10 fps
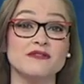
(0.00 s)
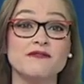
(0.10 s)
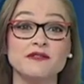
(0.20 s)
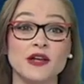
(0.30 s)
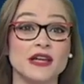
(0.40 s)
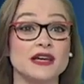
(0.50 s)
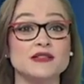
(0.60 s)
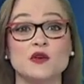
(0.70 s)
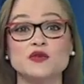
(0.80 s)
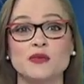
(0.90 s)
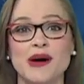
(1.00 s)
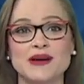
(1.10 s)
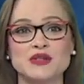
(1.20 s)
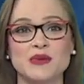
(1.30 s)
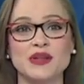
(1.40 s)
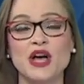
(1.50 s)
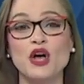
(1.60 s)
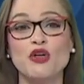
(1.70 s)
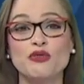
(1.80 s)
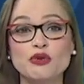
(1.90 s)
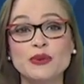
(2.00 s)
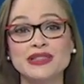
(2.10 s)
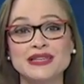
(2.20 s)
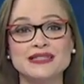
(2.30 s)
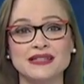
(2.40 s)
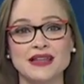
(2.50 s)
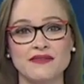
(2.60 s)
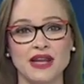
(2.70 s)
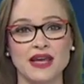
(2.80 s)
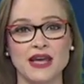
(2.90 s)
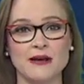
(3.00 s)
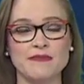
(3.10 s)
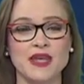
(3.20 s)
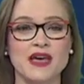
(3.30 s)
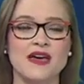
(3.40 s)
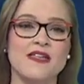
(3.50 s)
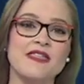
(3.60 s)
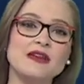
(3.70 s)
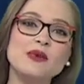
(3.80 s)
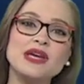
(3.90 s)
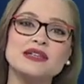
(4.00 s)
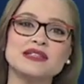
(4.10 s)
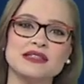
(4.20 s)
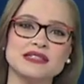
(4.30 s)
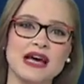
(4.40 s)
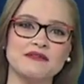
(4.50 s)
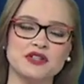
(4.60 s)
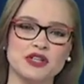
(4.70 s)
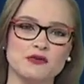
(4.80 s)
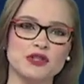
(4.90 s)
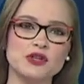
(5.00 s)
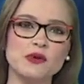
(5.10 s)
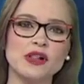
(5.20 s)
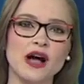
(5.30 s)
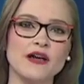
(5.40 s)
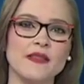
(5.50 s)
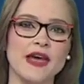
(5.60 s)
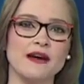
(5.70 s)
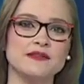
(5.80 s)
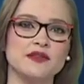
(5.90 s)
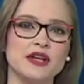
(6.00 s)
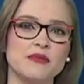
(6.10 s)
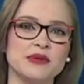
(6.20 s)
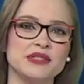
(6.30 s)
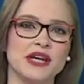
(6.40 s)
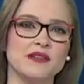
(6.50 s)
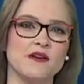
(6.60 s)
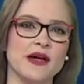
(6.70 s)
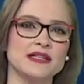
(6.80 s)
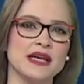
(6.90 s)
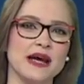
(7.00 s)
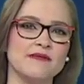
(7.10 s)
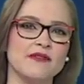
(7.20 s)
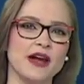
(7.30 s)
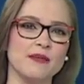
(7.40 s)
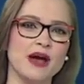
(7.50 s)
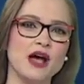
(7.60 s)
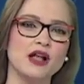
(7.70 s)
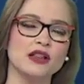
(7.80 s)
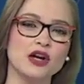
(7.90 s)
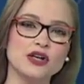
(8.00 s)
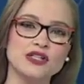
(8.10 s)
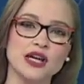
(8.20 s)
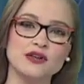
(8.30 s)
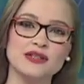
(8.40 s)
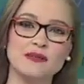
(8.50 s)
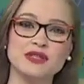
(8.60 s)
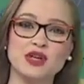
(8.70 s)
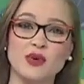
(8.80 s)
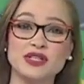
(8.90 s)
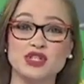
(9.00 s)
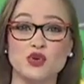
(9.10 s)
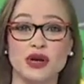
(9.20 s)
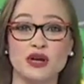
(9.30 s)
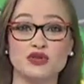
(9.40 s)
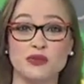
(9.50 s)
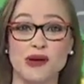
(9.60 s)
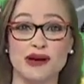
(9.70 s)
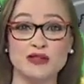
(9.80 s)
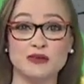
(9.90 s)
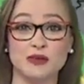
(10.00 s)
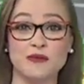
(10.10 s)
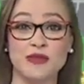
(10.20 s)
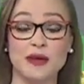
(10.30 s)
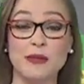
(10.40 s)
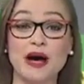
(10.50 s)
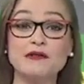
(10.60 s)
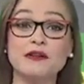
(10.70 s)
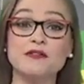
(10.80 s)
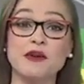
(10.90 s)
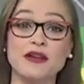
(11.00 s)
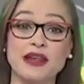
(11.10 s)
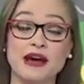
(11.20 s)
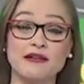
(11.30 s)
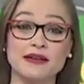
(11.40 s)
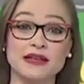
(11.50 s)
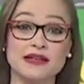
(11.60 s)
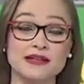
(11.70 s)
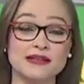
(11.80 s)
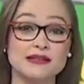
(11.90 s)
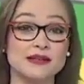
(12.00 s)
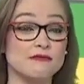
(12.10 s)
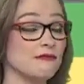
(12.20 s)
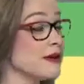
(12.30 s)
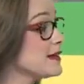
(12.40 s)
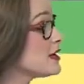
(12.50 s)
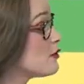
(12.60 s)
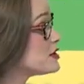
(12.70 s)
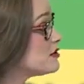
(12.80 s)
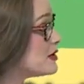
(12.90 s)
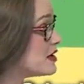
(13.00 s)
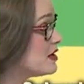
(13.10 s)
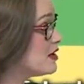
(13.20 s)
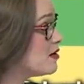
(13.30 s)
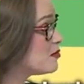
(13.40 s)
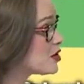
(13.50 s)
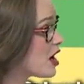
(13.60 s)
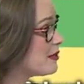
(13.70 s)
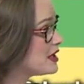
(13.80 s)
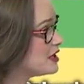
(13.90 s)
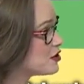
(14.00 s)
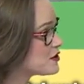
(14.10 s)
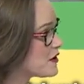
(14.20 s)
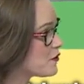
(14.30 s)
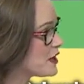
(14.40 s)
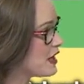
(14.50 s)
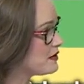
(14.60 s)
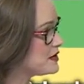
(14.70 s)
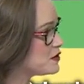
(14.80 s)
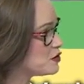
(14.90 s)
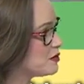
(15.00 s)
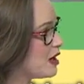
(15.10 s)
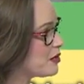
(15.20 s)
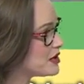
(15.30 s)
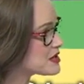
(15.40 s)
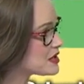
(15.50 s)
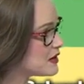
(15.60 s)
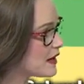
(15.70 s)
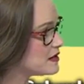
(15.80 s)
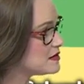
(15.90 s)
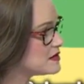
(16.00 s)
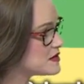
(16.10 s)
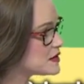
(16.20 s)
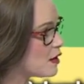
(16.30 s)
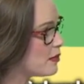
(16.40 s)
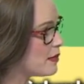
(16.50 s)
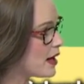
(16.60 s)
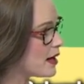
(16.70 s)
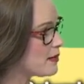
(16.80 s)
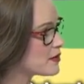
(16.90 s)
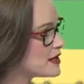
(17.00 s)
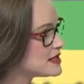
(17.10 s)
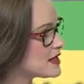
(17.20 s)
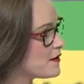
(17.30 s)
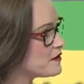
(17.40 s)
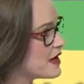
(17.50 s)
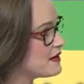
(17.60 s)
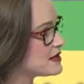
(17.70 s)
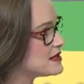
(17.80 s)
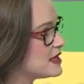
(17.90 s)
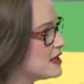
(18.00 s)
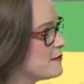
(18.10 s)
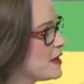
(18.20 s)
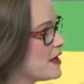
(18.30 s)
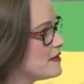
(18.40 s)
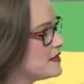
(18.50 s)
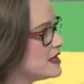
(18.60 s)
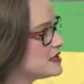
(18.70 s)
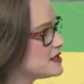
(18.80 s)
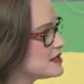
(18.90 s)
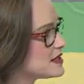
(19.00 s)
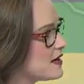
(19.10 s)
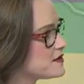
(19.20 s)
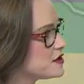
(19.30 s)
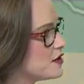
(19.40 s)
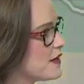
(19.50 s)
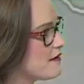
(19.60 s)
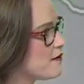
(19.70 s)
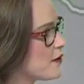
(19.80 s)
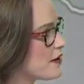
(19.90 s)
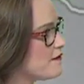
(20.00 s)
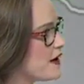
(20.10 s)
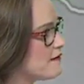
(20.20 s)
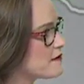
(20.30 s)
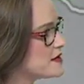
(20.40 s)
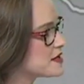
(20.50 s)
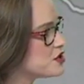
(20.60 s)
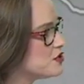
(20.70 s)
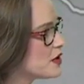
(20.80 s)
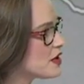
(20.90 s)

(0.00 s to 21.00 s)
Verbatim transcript: and flooding is also possible through at least 11 a.m. Then we get into this afternoon, 2 o'clock in the afternoon in particular, that time frame. Large hail, damaging winds, and tornadoes are possible. The moderate threat now is really going to be predominant in our southern counties. So Demopolis, Clanton, Selma, Montgomery, south of Alex City into this afternoon, that 4 out of 5 risk. 2